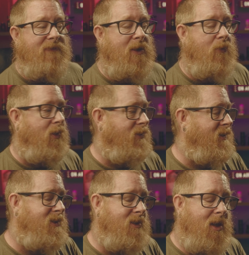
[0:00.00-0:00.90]
worth
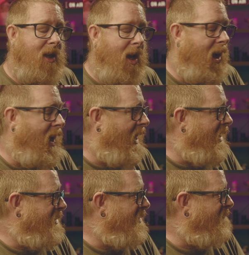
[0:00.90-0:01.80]
it.
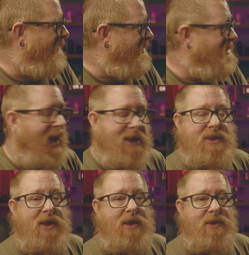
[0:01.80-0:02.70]
It is a
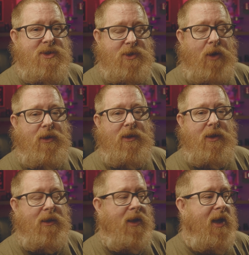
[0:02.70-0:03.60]
fantastic, solid
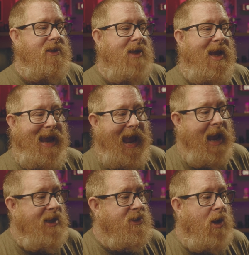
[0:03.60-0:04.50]
little light.
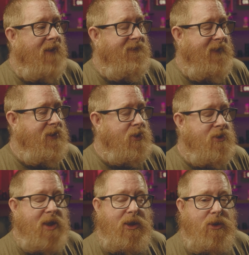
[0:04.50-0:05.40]
And it's got
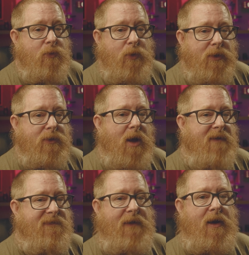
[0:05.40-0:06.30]
features that you will
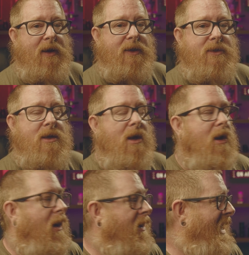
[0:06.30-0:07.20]
not find
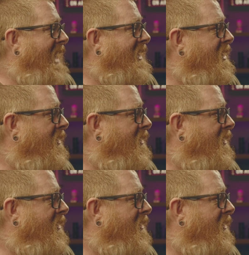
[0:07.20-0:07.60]
on any